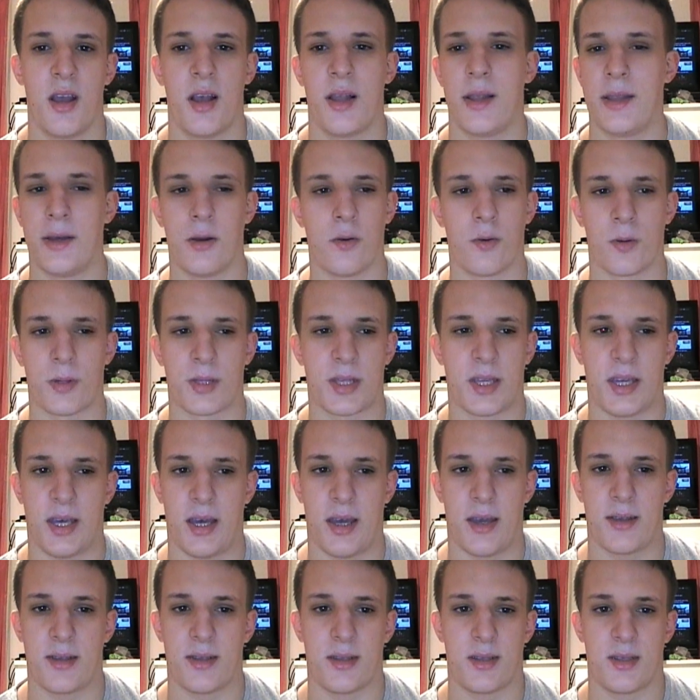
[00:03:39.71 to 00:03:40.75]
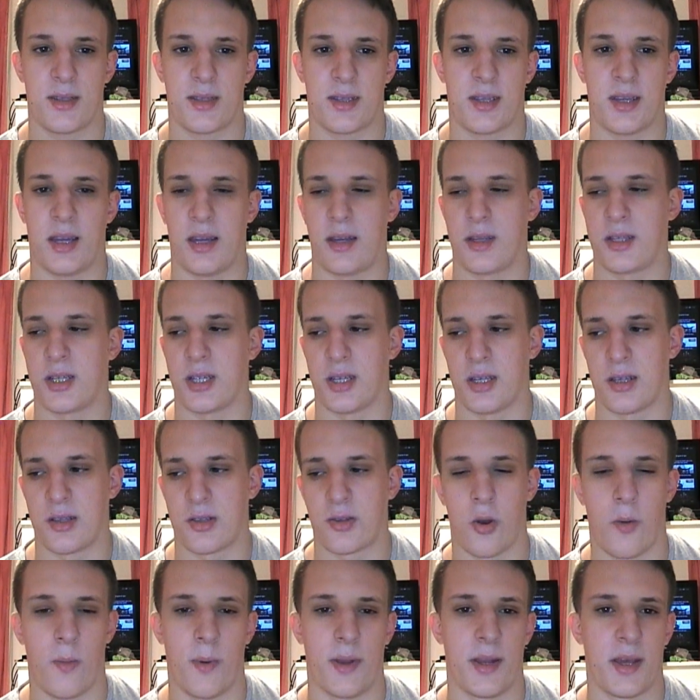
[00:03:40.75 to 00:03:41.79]
little sket sketches
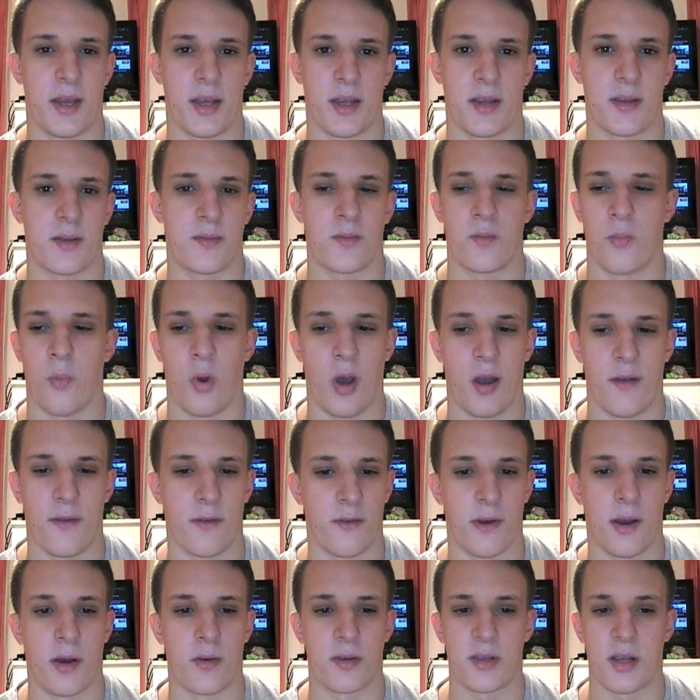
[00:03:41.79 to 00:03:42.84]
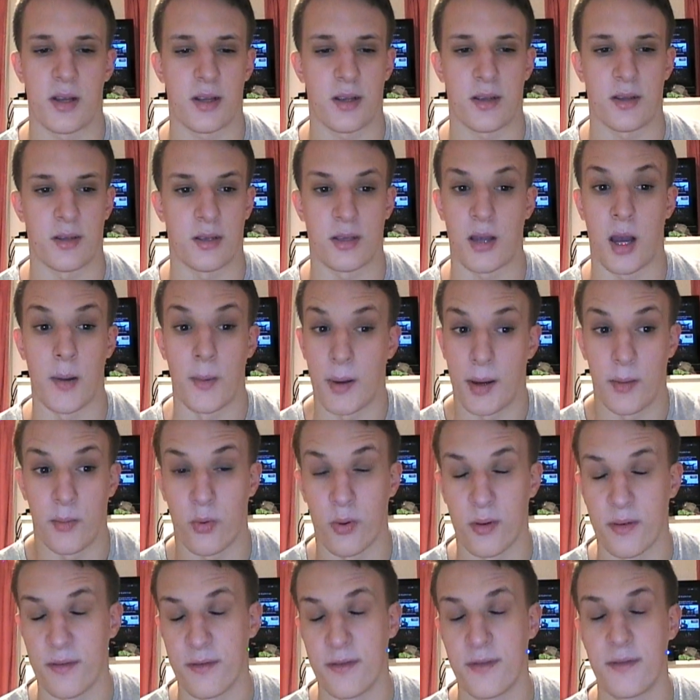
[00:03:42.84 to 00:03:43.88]
comedies whatever else I can come up
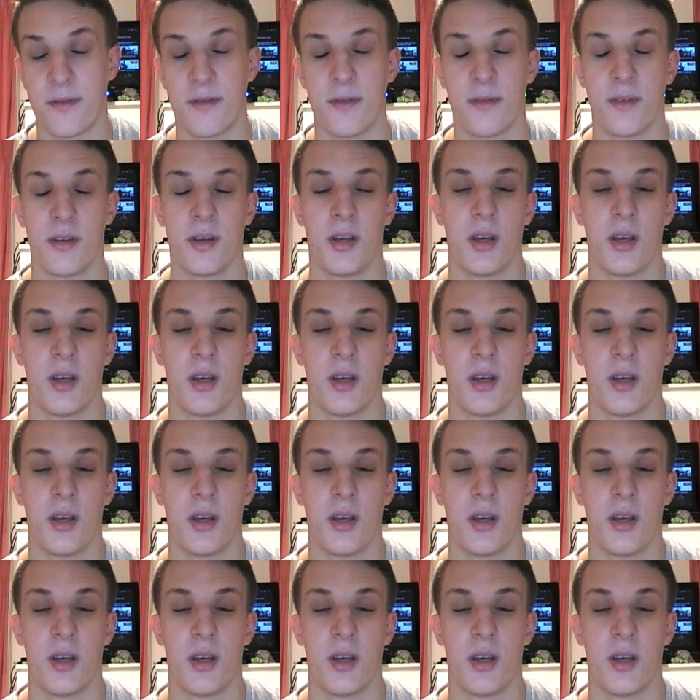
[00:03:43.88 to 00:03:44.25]
with